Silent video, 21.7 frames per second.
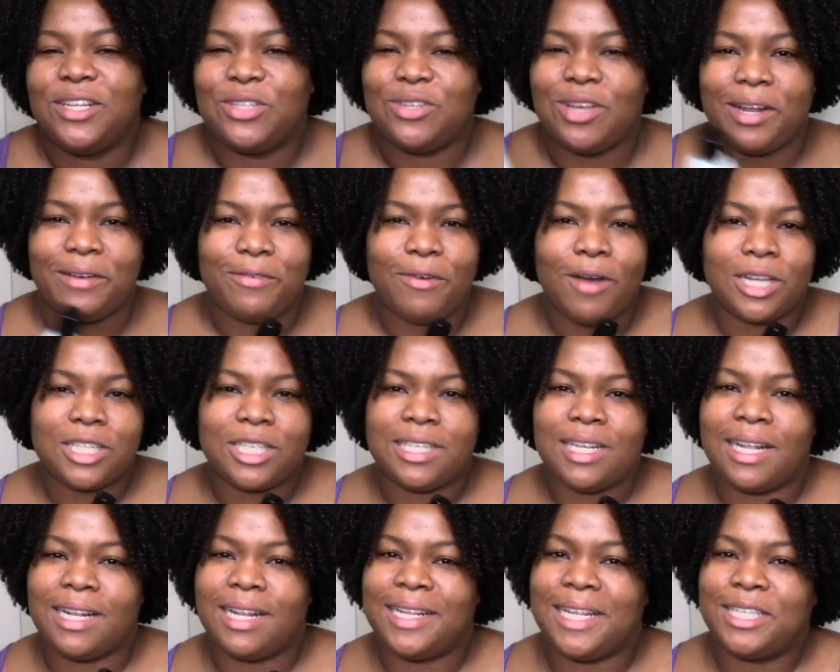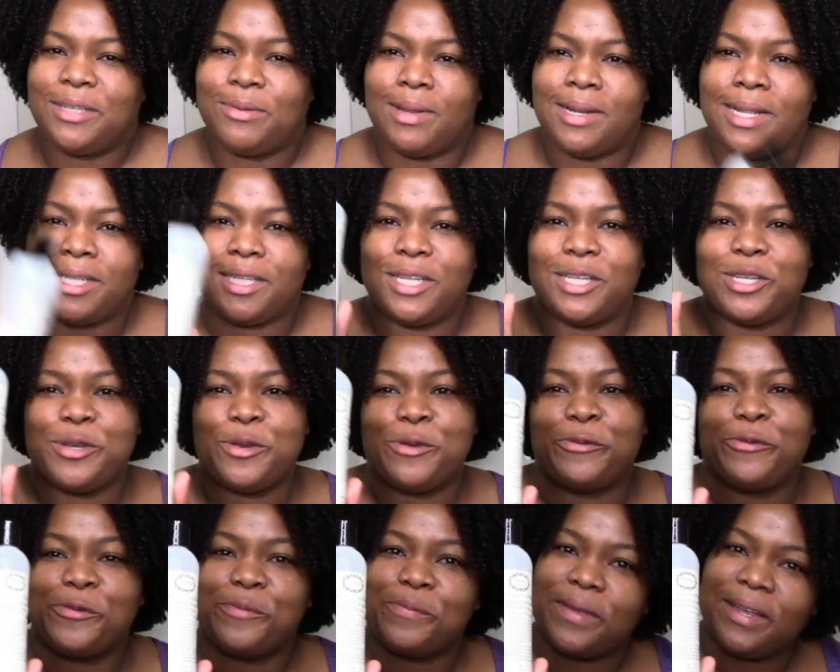So unfortunately this one is a
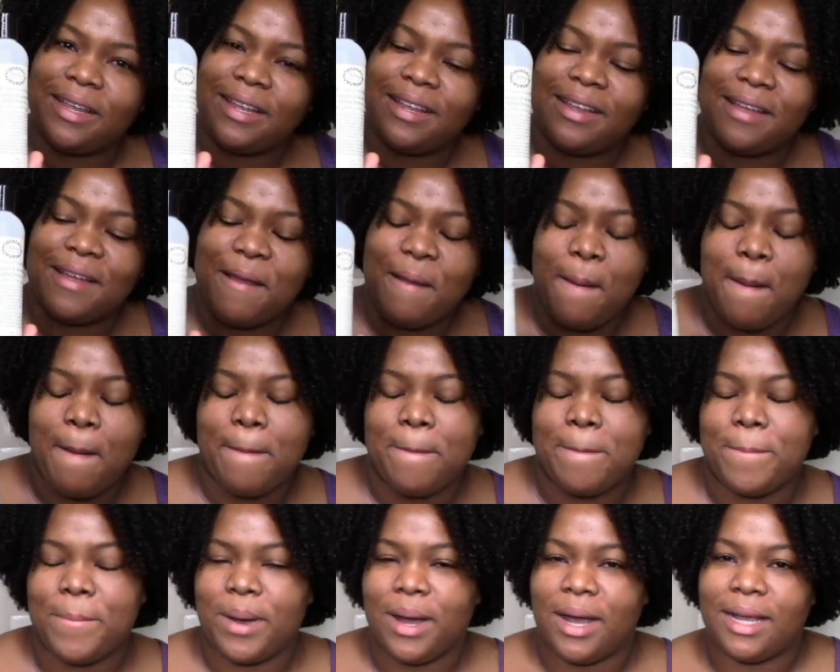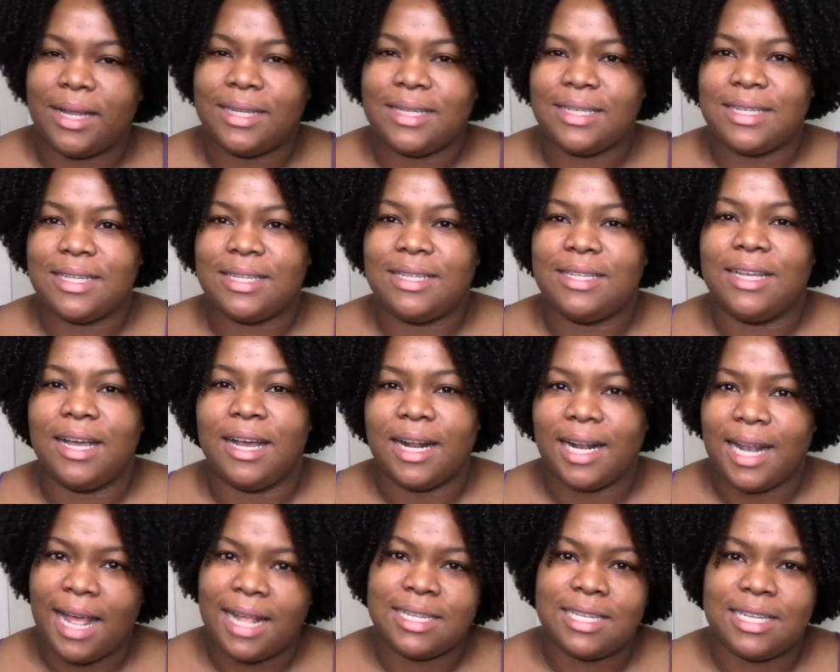no for me, but the
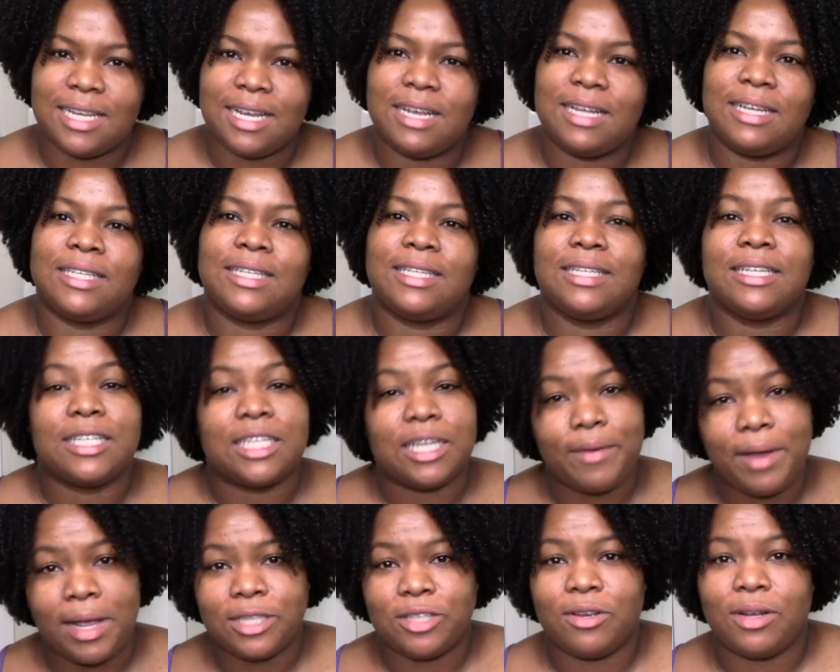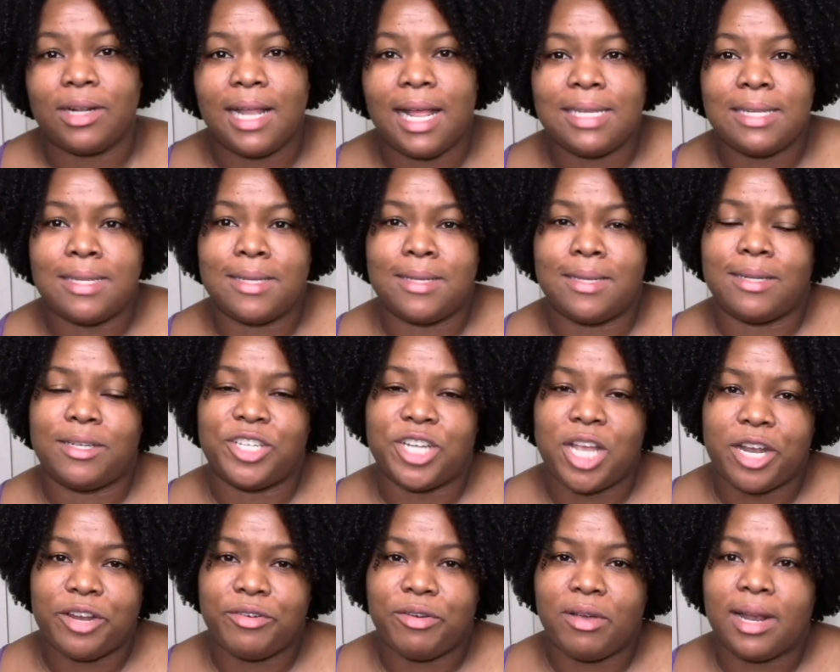cleansers, the Sarenzo cleansers in
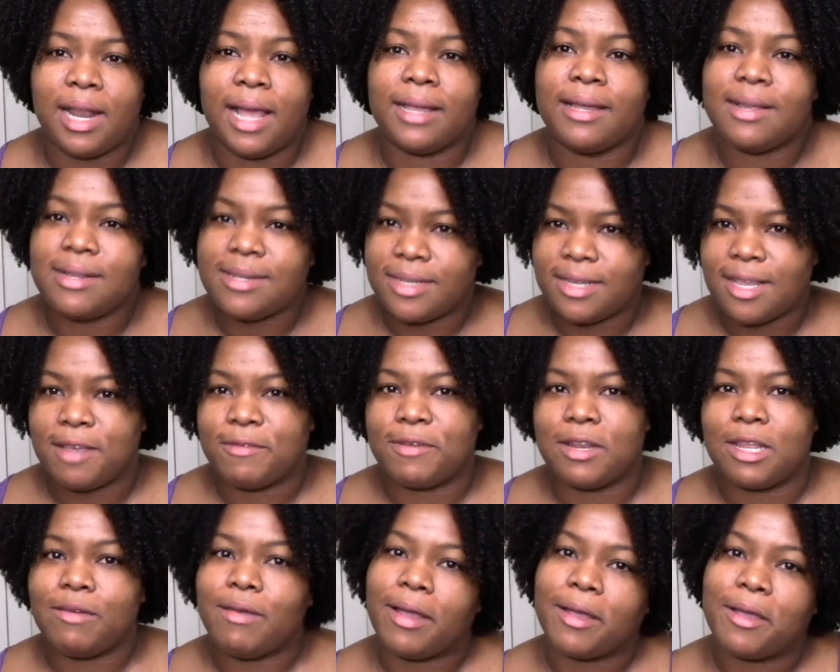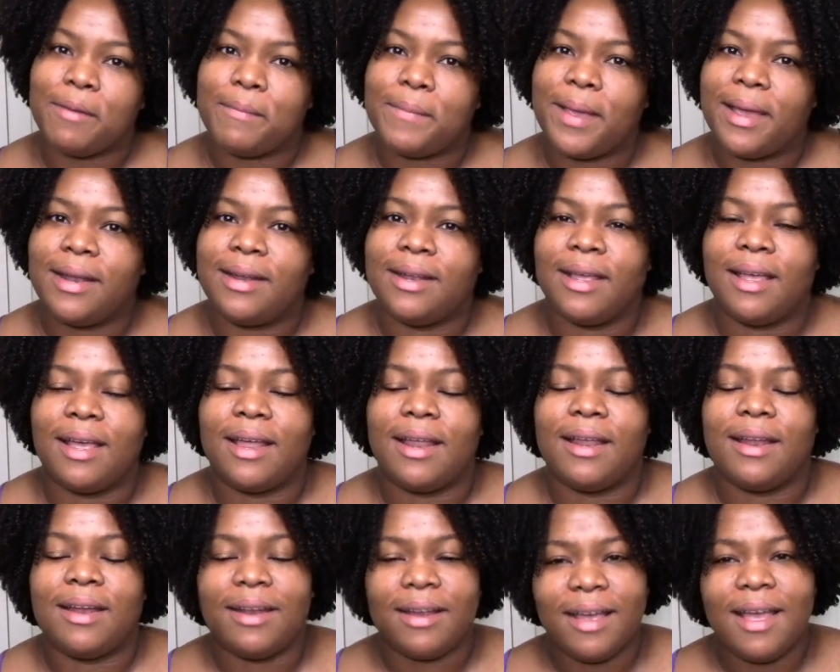general, I can safely recommend
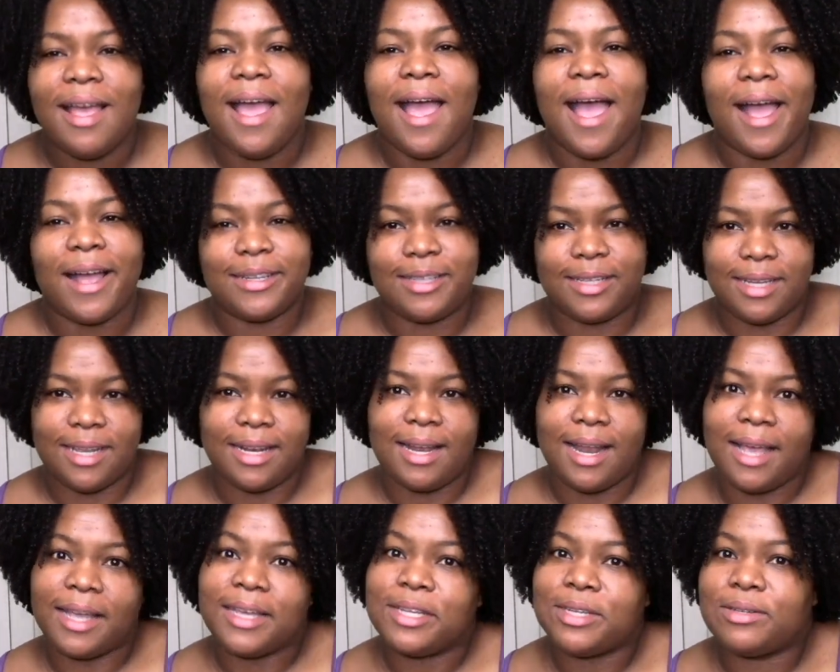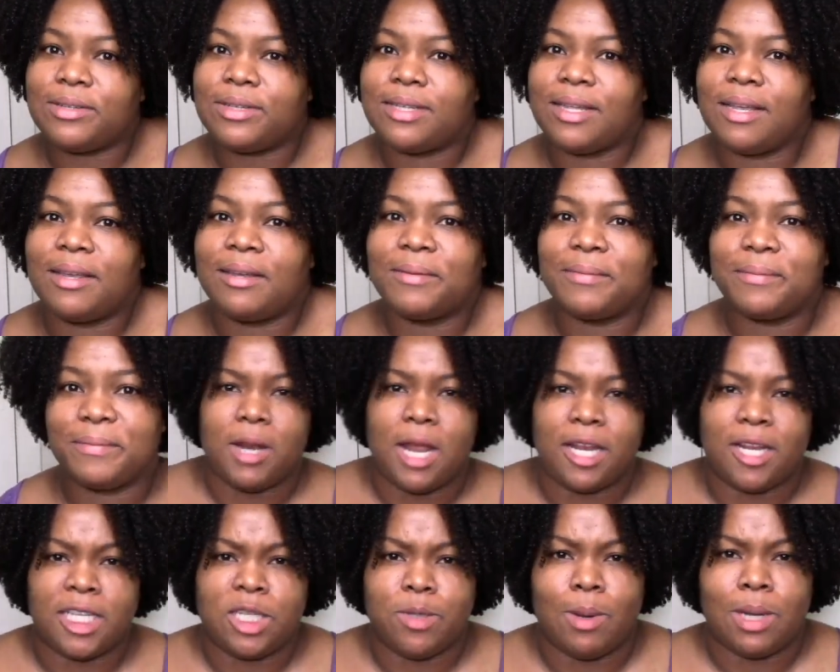and I did like using.
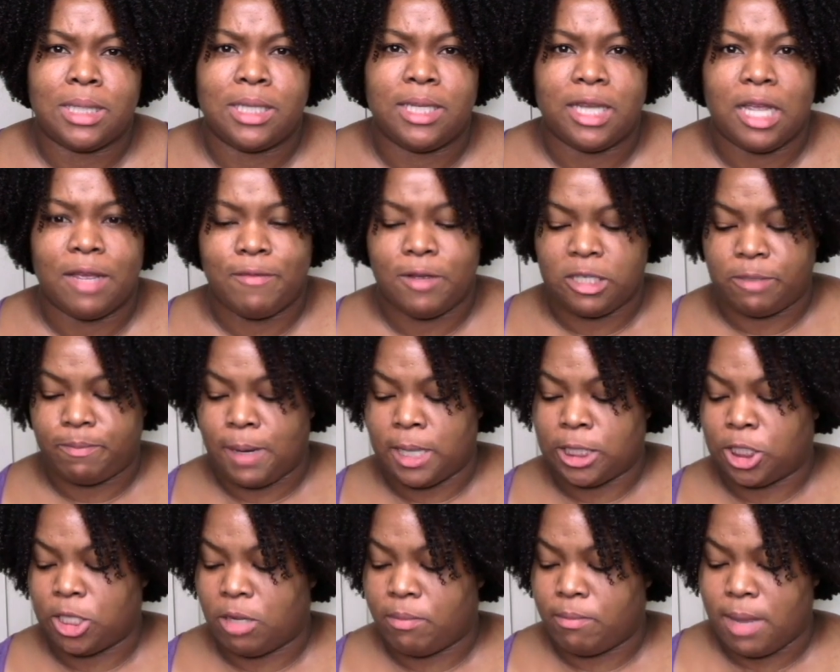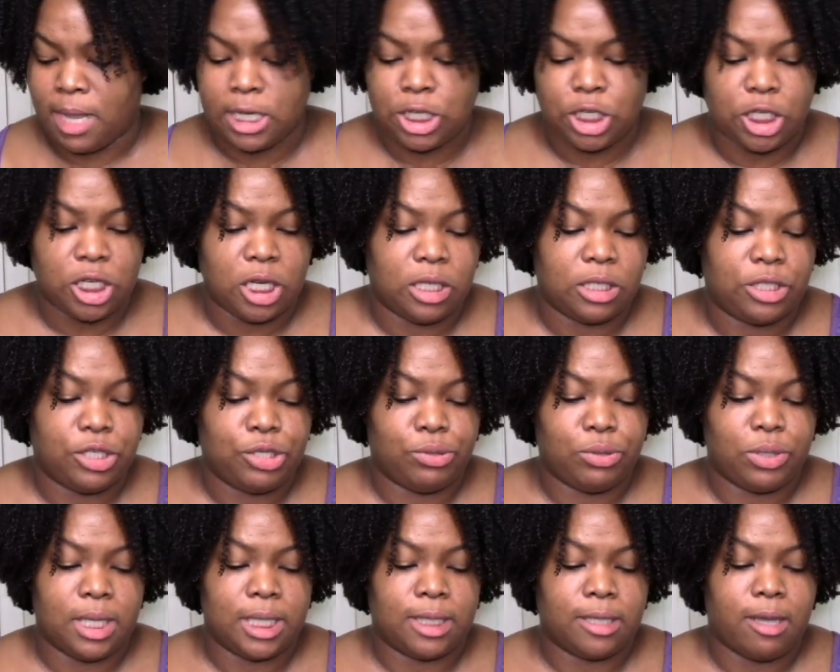I just wanted to give a special mention
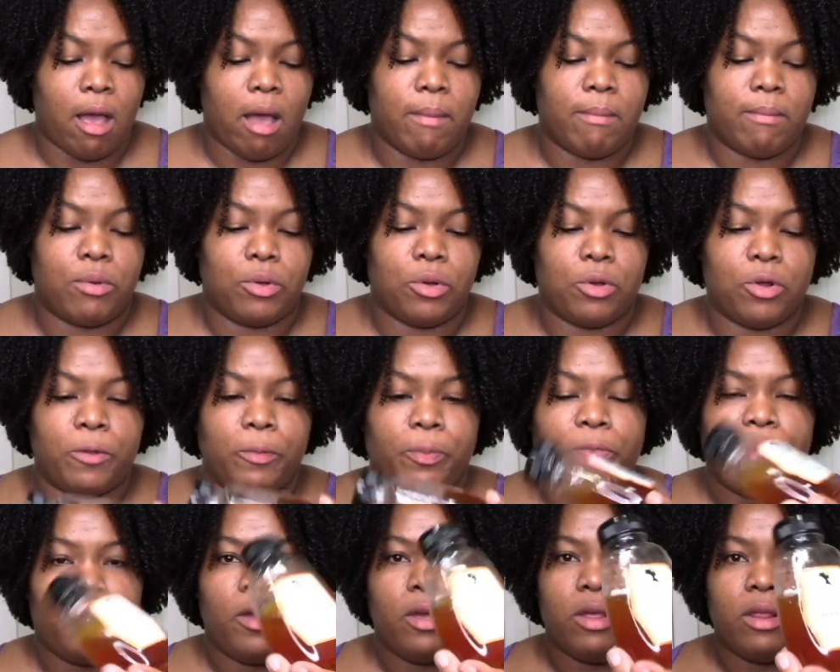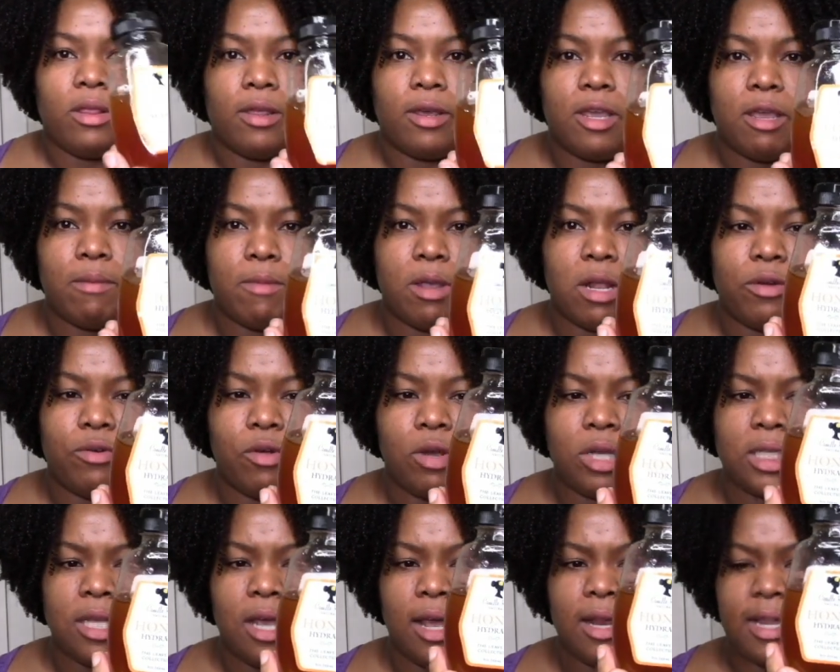to this combo, the Camille
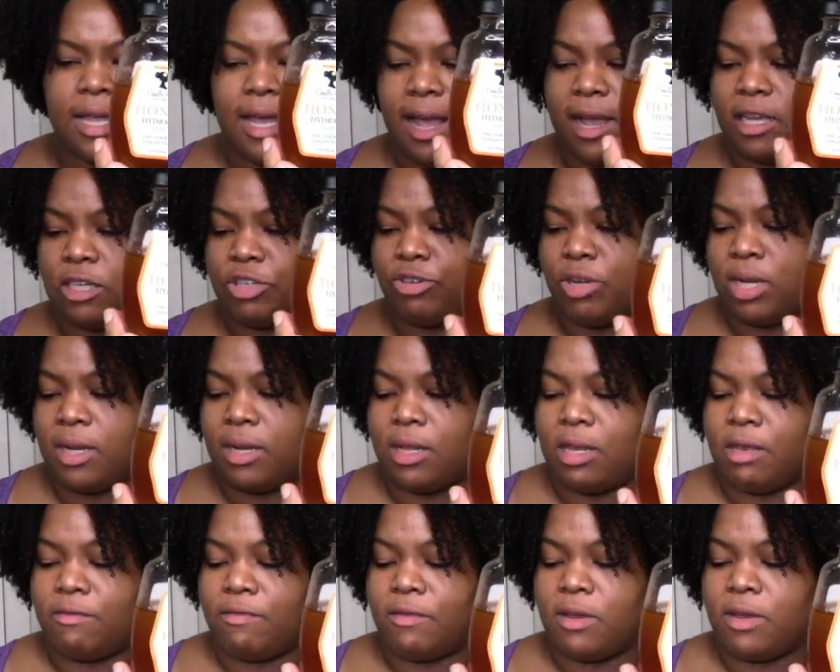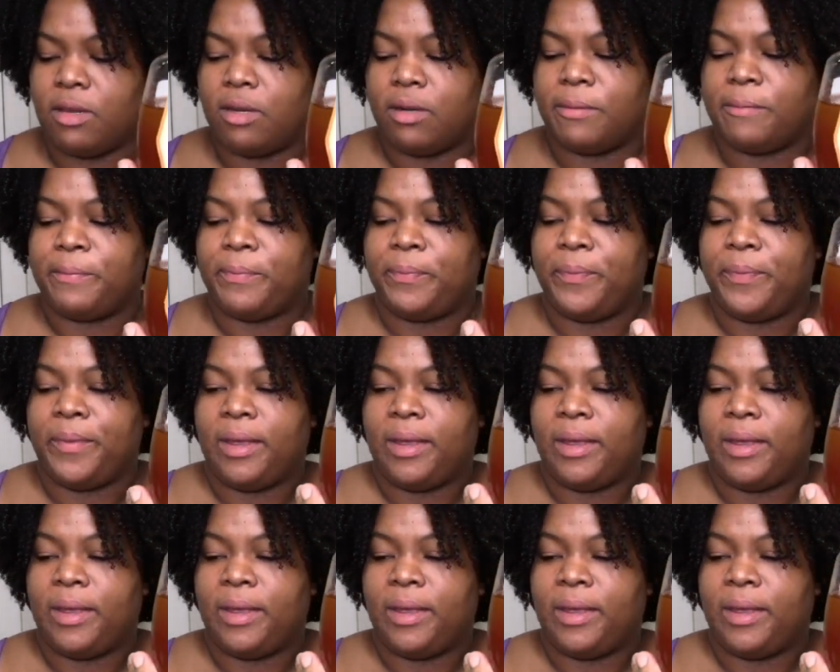Rose Honey Hydrate Leave-In